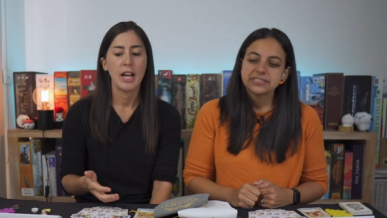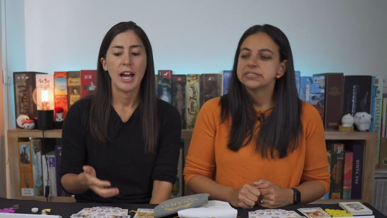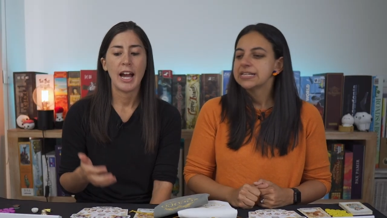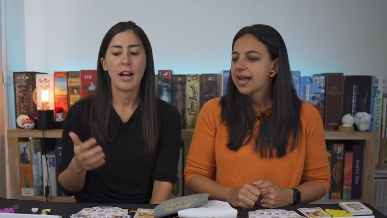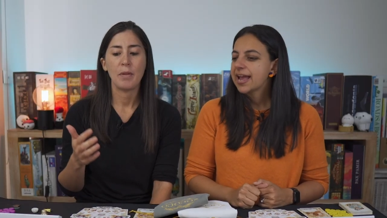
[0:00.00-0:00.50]

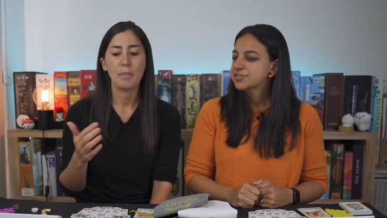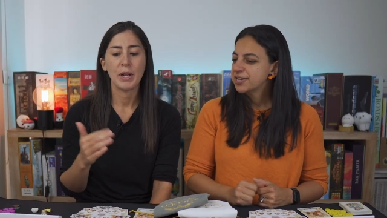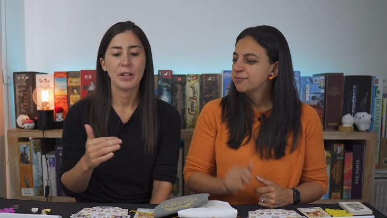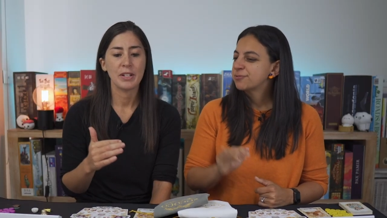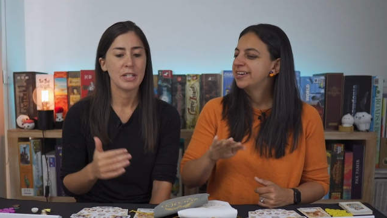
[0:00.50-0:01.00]
Speaker 1: See, I um, actually
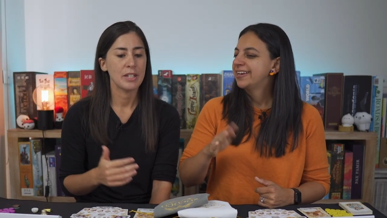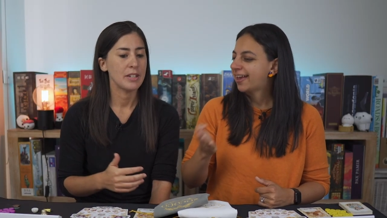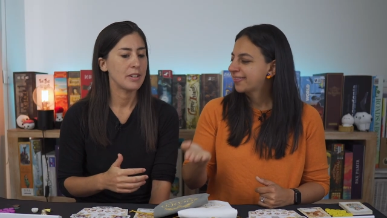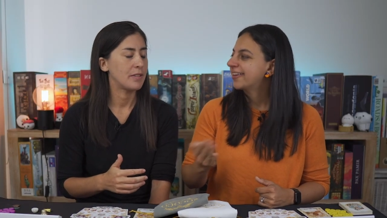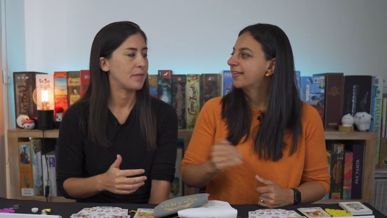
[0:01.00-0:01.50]
because... really
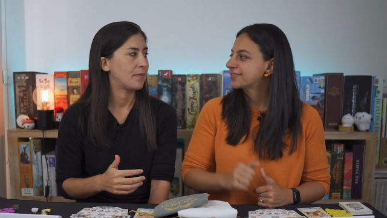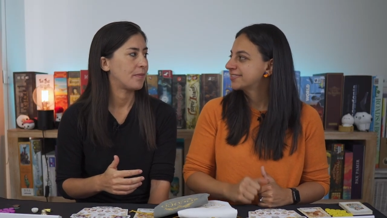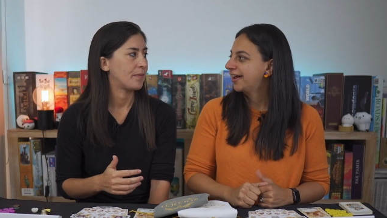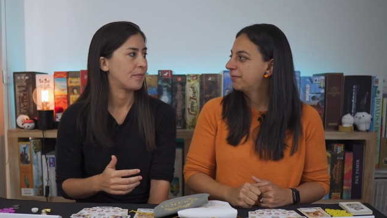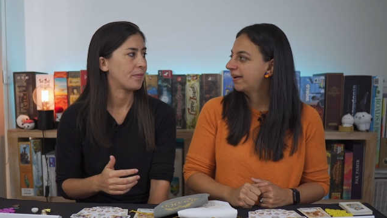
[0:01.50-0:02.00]
like the other
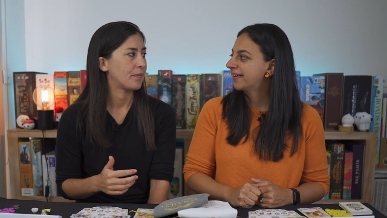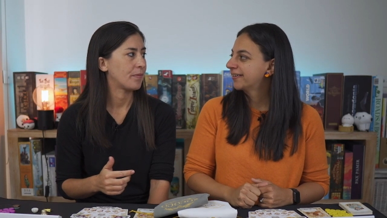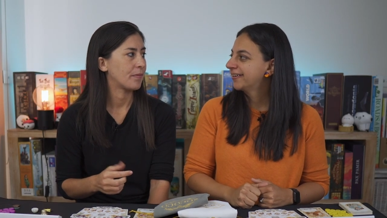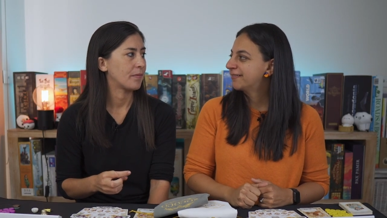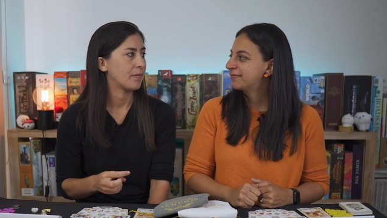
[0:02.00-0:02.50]
side
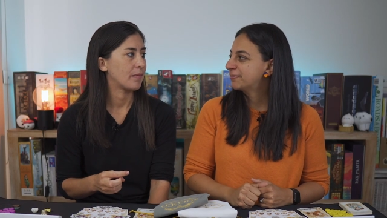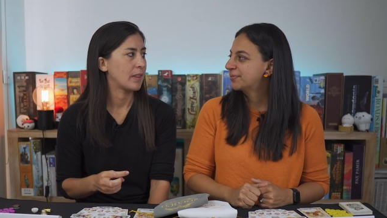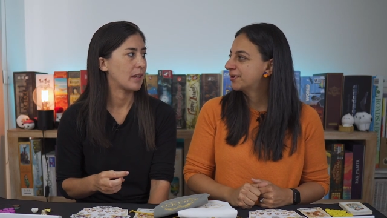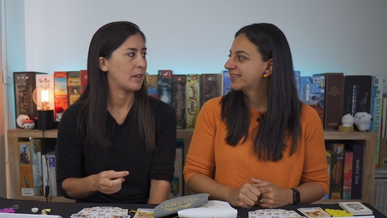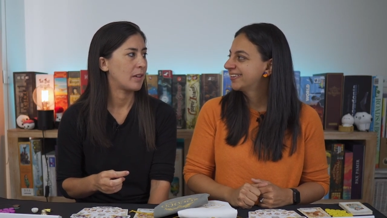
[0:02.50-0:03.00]
better of the
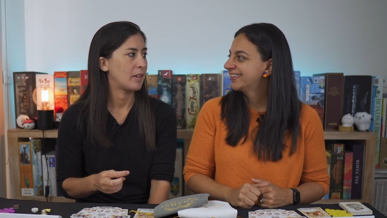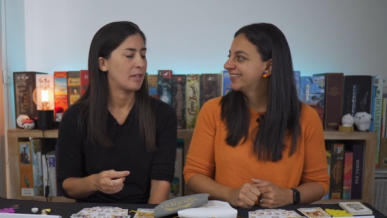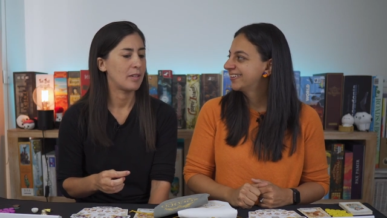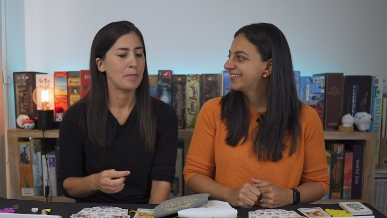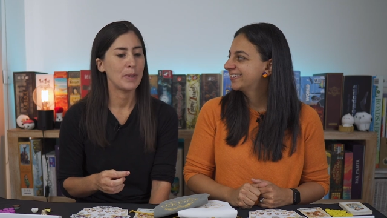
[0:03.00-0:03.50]
board.
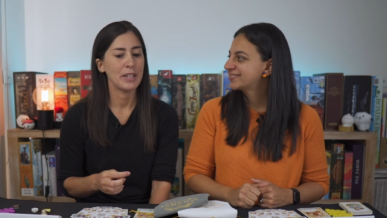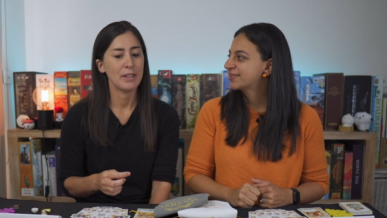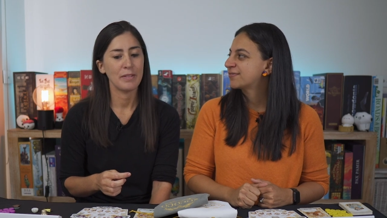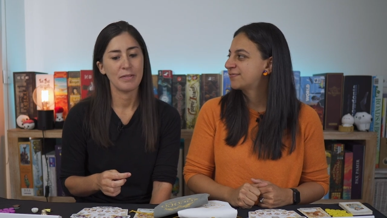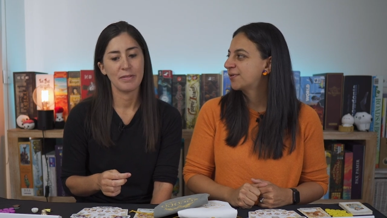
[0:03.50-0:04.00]
But
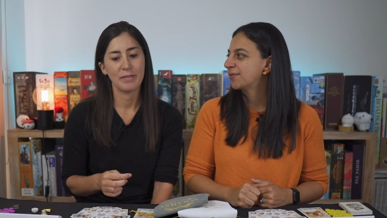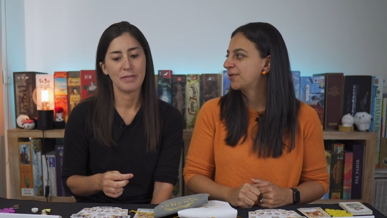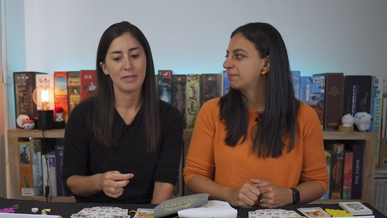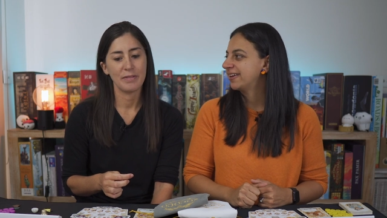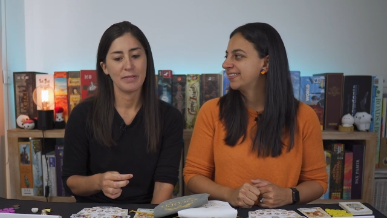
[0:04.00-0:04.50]
so four
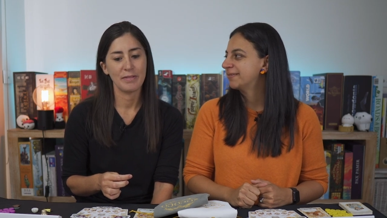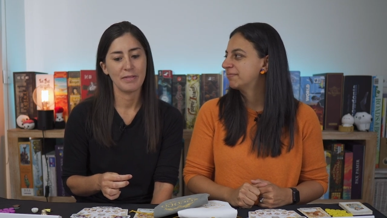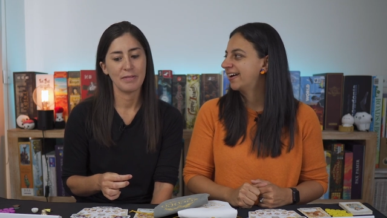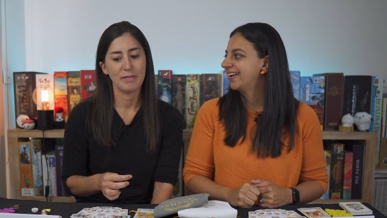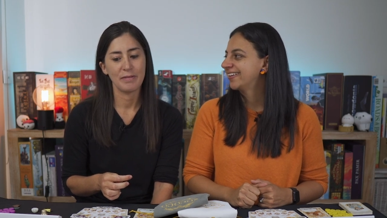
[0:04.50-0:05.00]
would be then
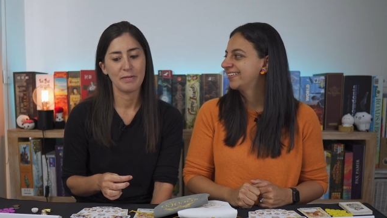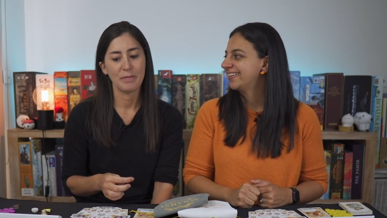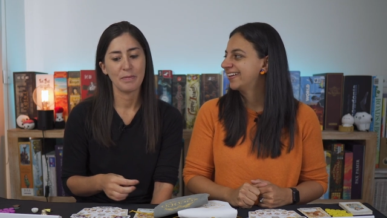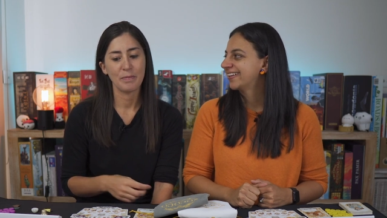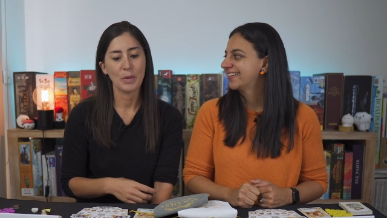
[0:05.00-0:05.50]
my
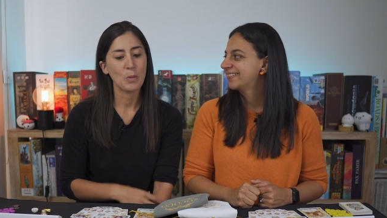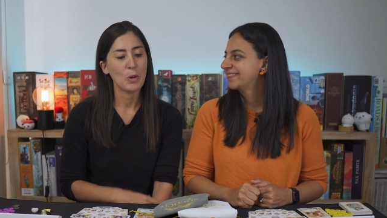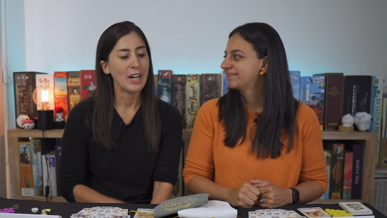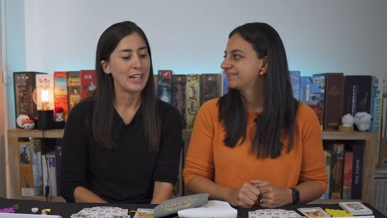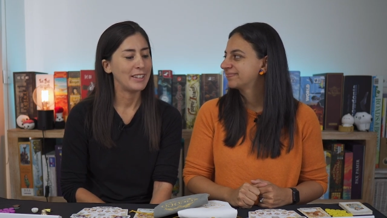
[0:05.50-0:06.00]
yeah.
Speaker 2: But
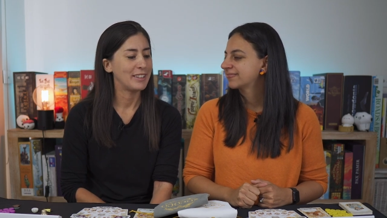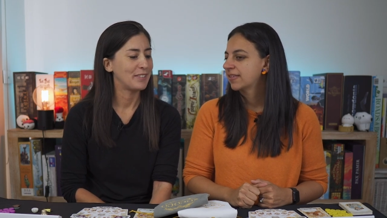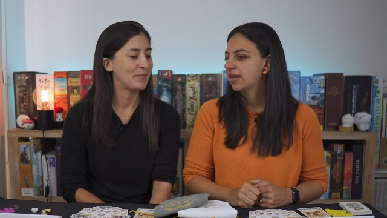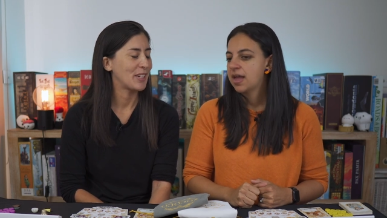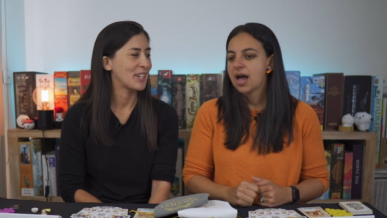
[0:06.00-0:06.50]
why?
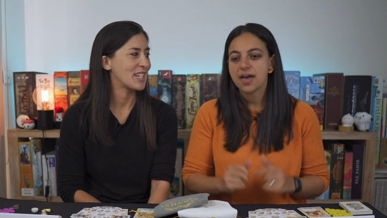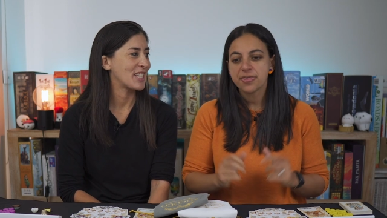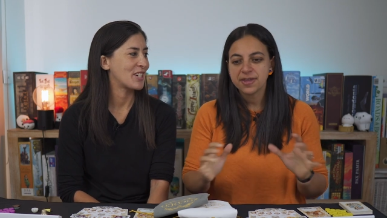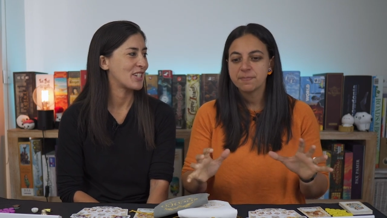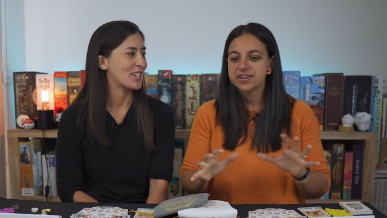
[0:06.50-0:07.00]
Because
Speaker 1: I
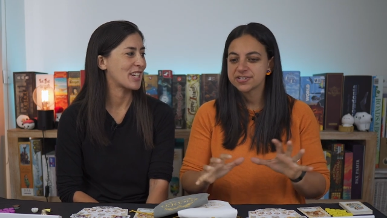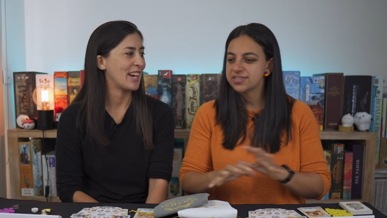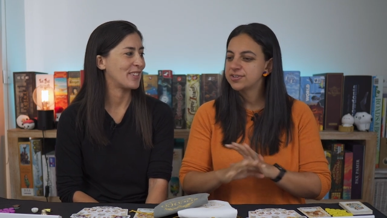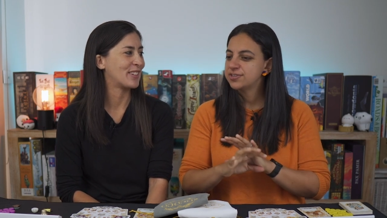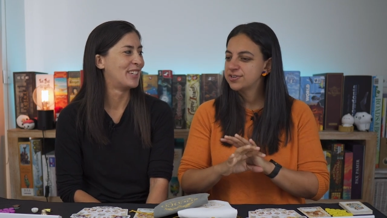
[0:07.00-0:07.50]
it's think just because
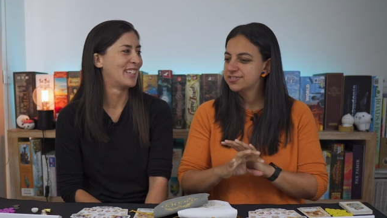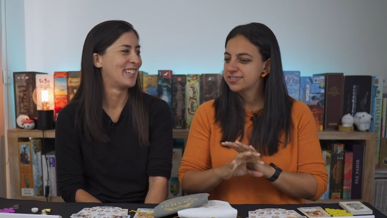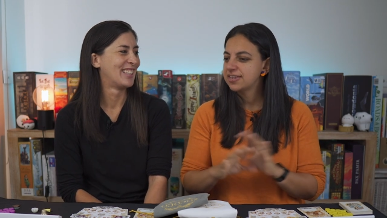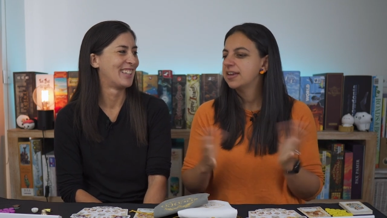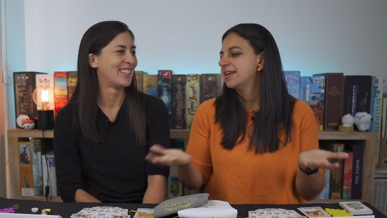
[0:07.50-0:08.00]
scale. It,
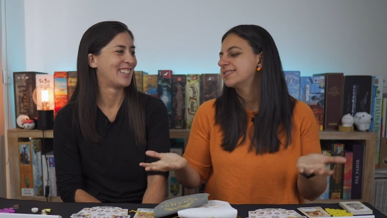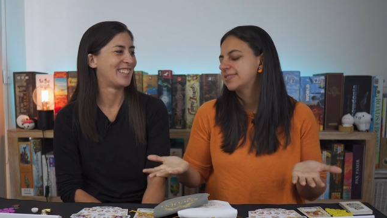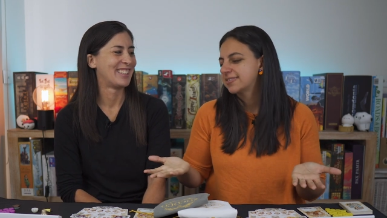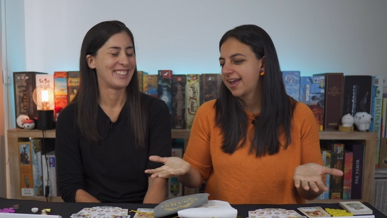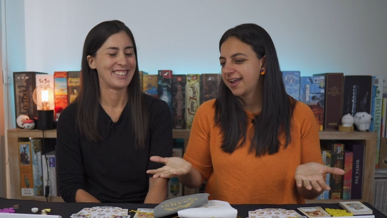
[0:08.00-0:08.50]
it is
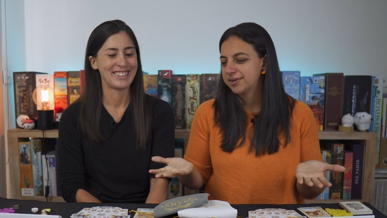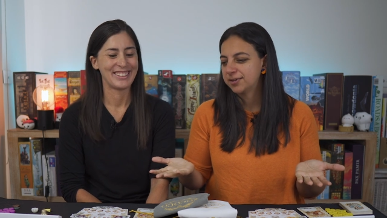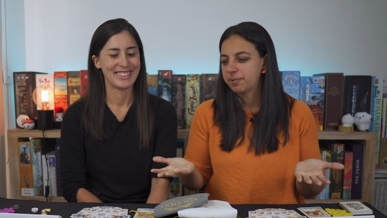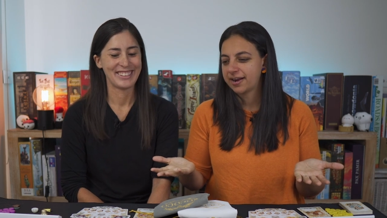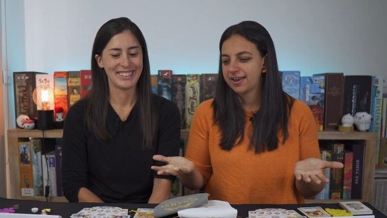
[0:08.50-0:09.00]
scale,
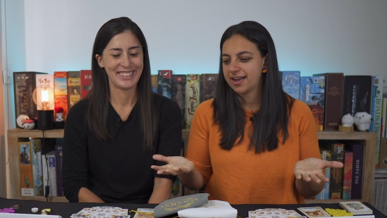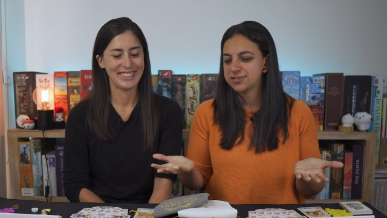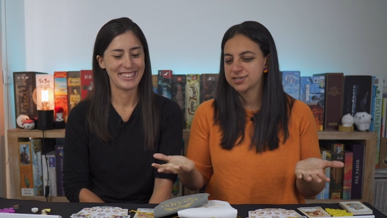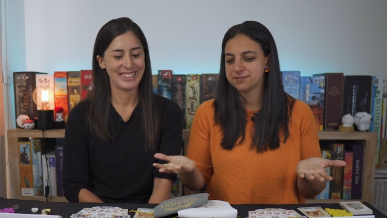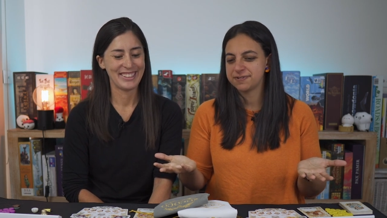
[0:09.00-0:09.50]
but I, I
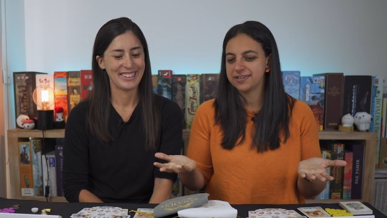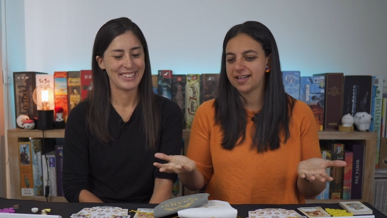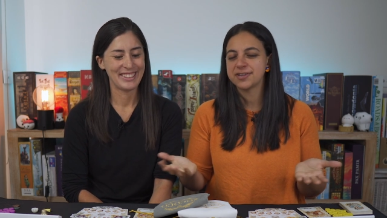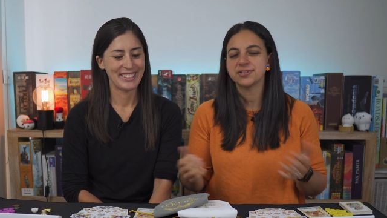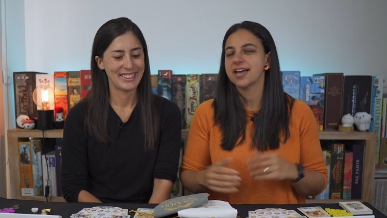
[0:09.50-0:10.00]
just feel
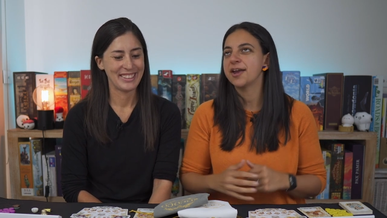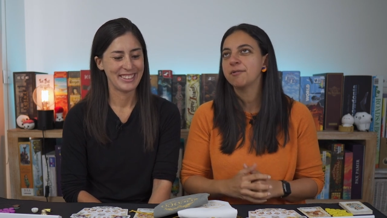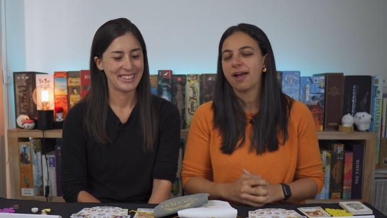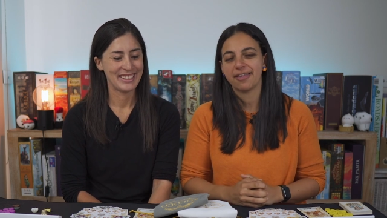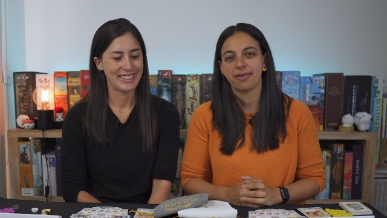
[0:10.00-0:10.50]
I just I
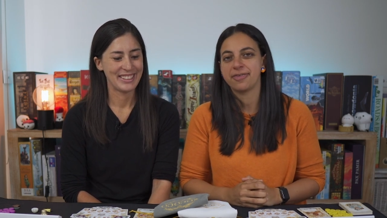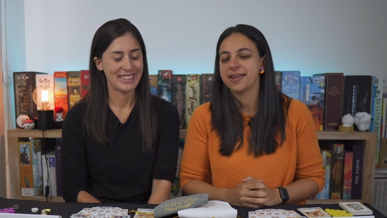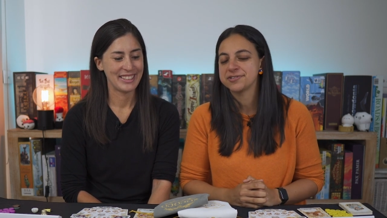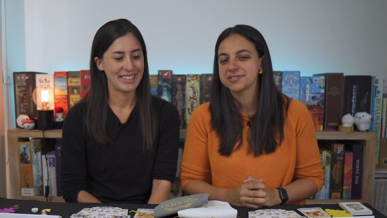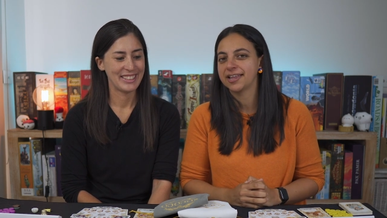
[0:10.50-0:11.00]
don't I, I think
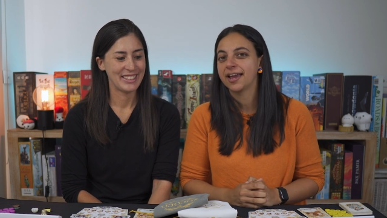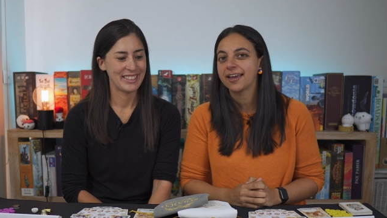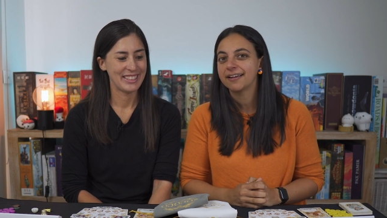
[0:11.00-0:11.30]
I just like